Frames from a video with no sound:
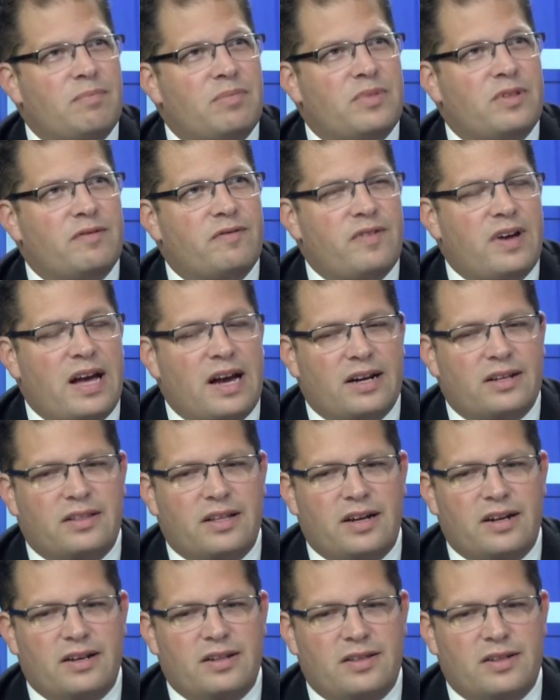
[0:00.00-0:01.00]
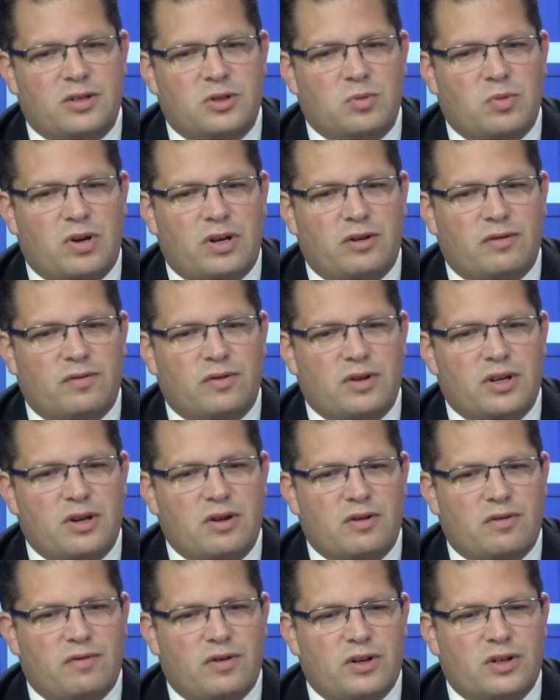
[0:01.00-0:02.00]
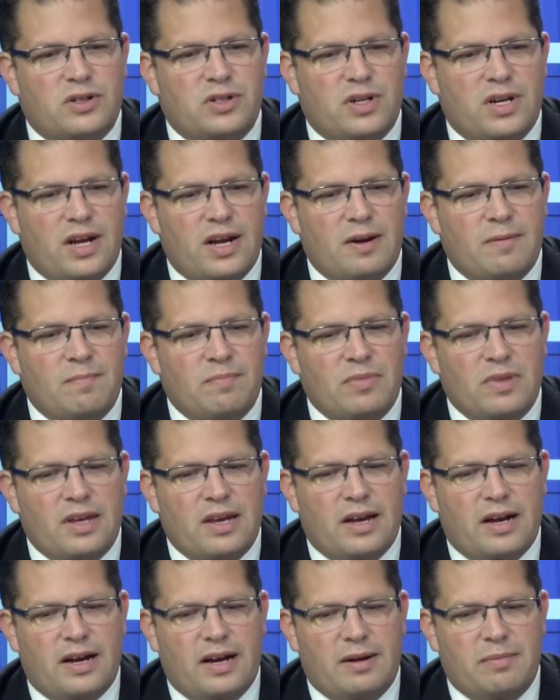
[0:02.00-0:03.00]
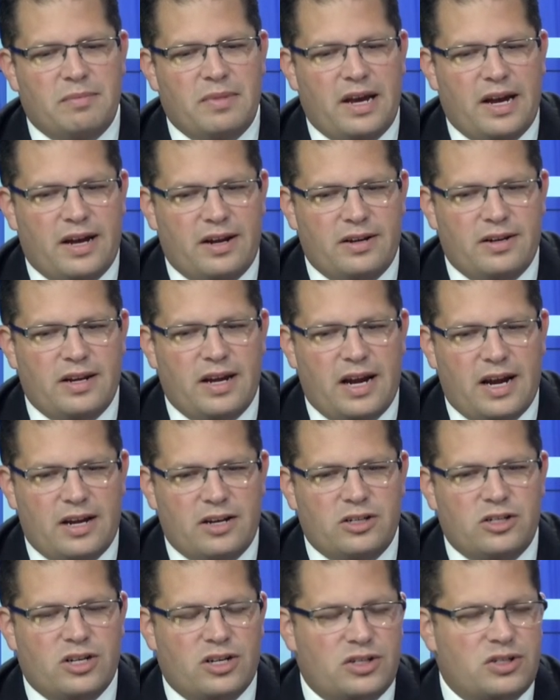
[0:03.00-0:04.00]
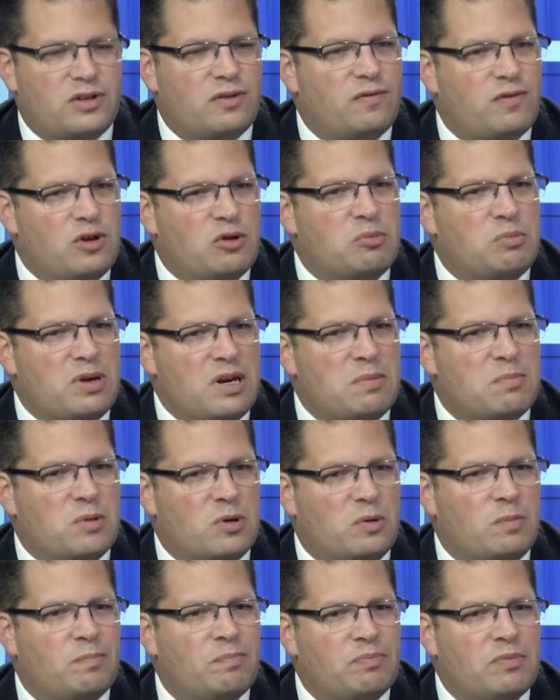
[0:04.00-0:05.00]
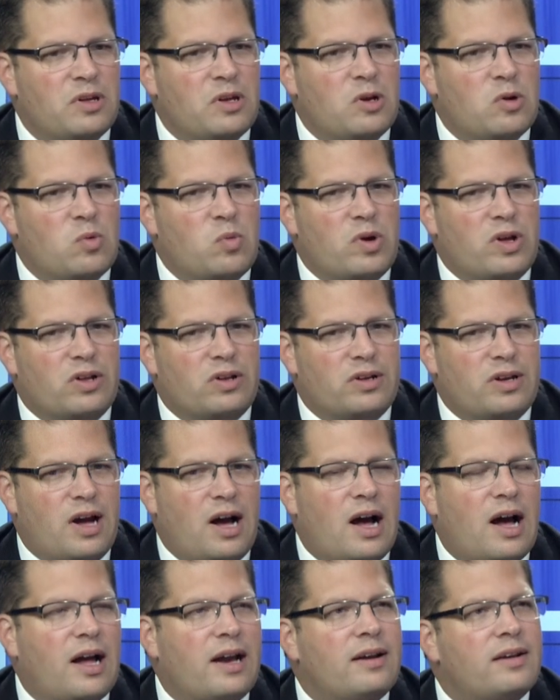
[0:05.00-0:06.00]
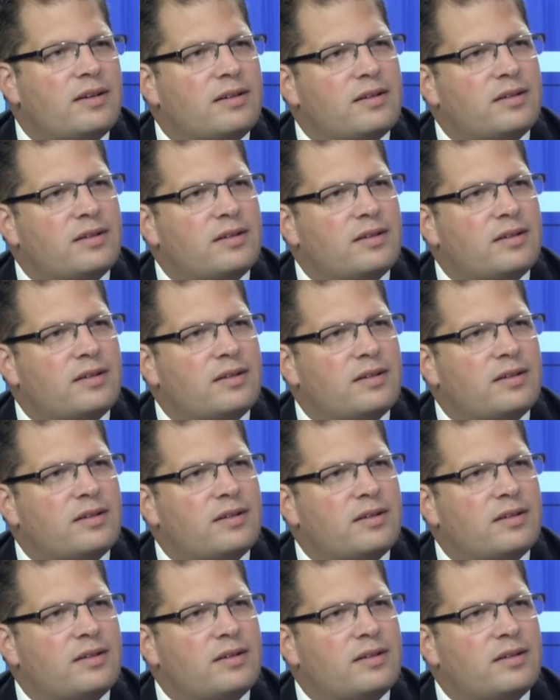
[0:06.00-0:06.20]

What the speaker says: the fact that this wonderful university and just a few people will not